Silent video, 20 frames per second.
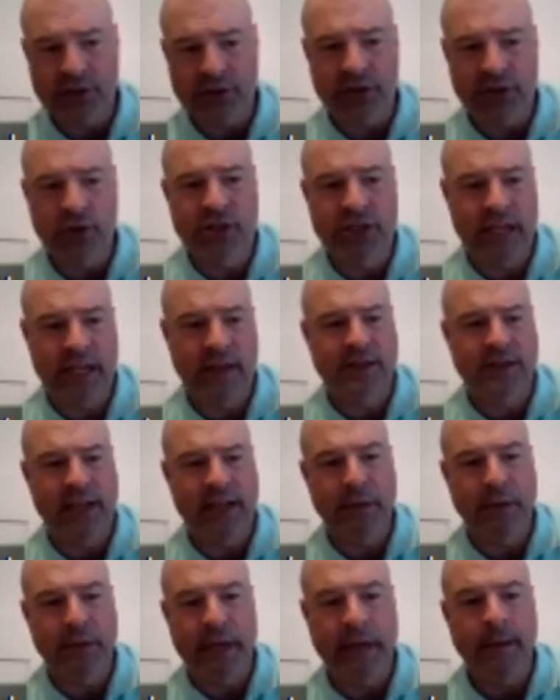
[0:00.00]
two teams can
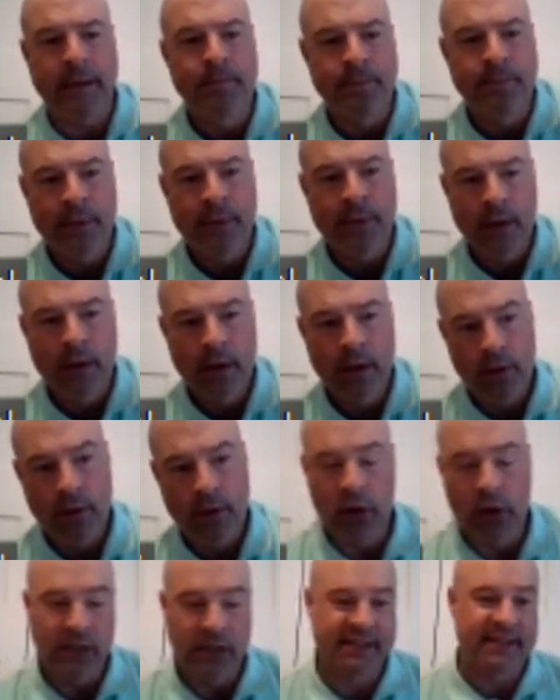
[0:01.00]
be,
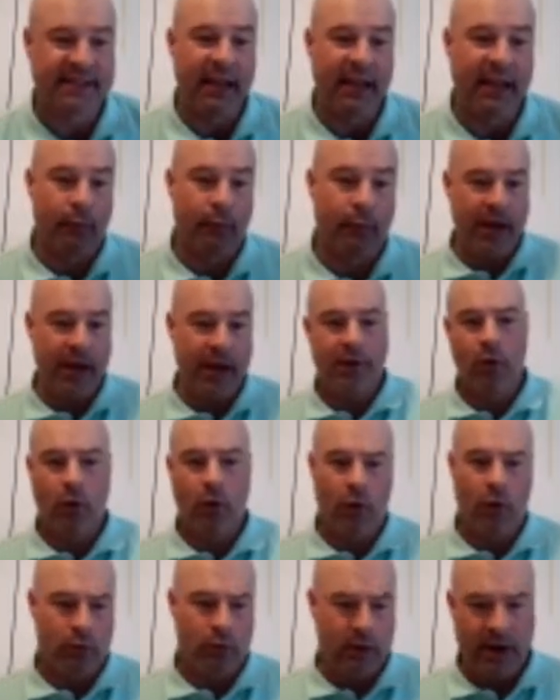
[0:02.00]
let's say red
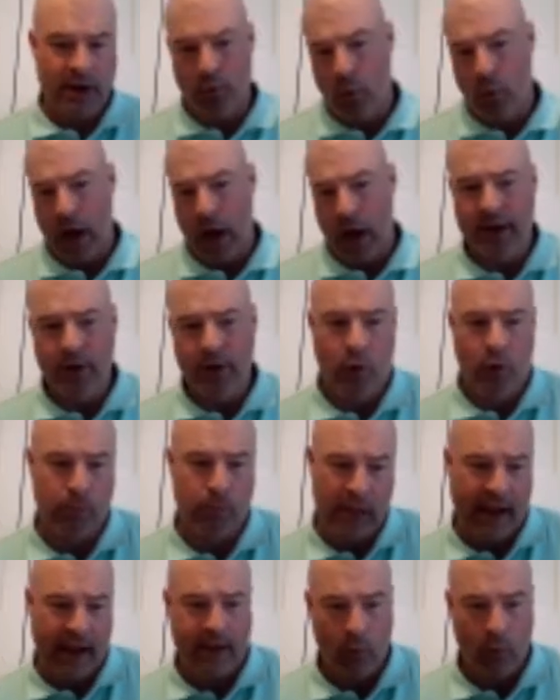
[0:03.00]
and white or
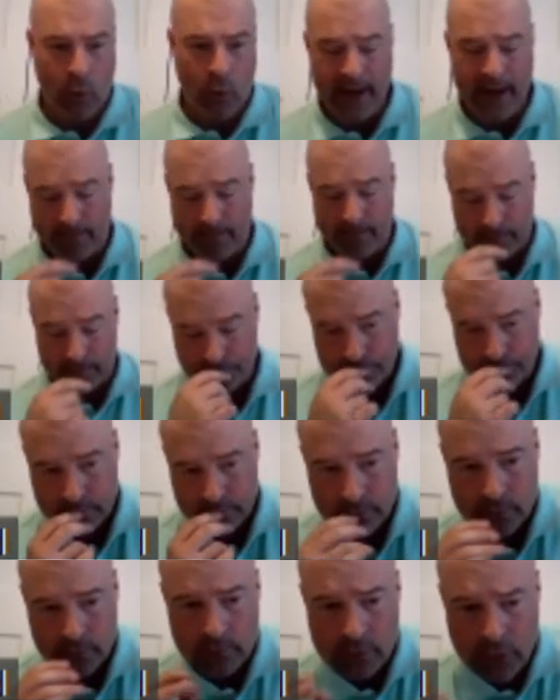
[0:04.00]
black and white,
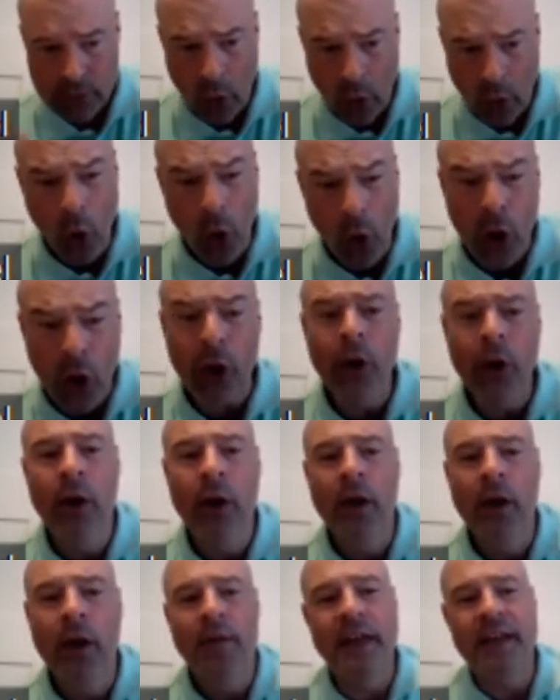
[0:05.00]
or
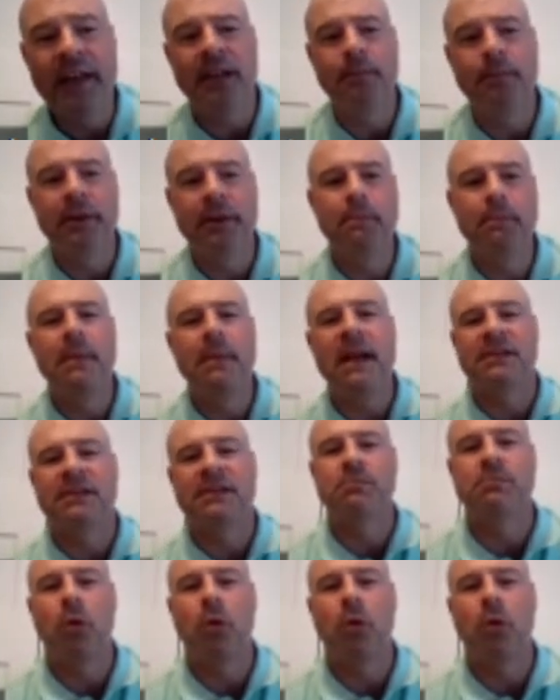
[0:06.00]
they can be mixed